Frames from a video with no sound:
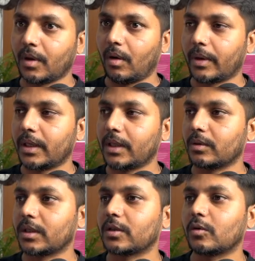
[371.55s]
Okay, so
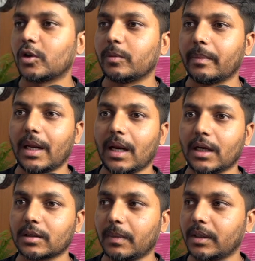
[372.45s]
this is going to be my
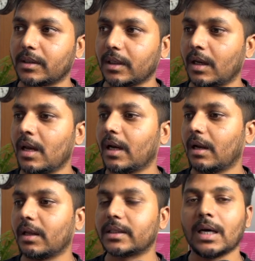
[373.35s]
last month sale. Now
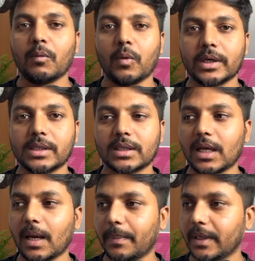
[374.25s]
let's see what is actually
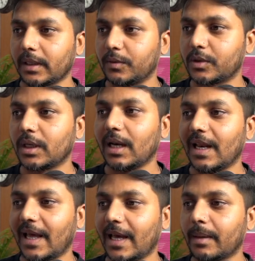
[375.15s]
happening. Using
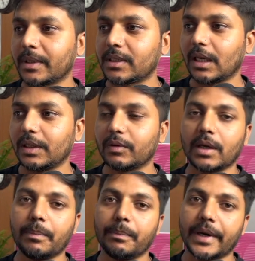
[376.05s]
leg, basically you can
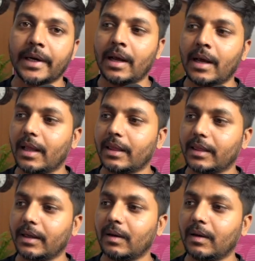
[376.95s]
print
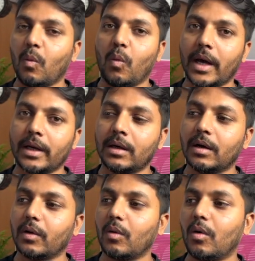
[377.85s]
the one
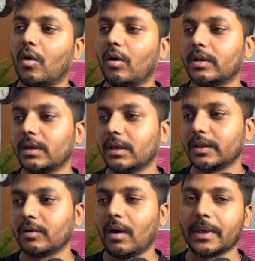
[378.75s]
row, or the, you
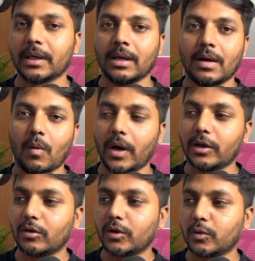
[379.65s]
know, I mean, one
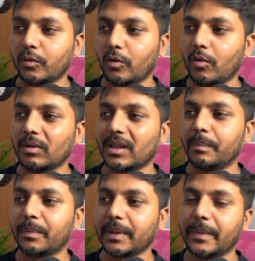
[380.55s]
row, two row, the
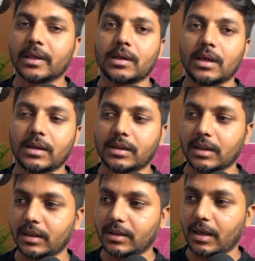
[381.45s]
previous
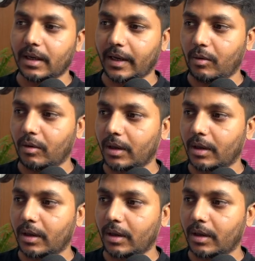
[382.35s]
sales record.